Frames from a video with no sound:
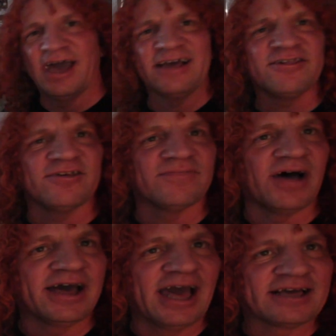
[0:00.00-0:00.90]
I asked them,
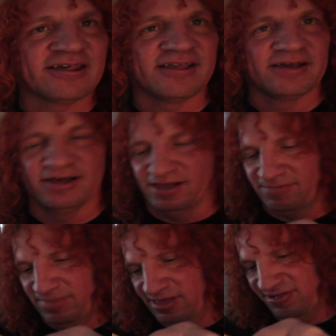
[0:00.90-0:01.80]
I asked
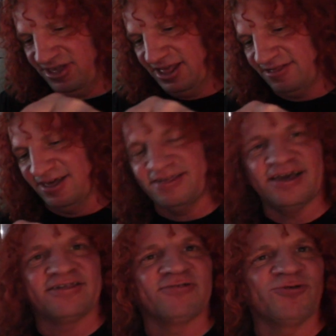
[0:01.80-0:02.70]
Insidious Nixie,
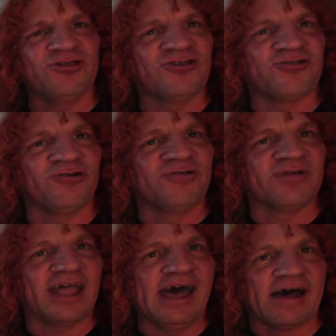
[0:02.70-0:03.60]
I says, what's the story
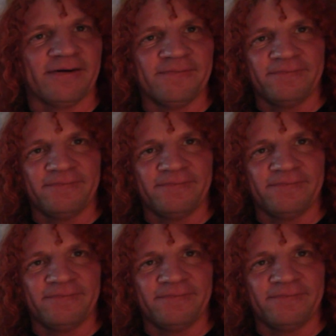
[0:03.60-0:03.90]
with that?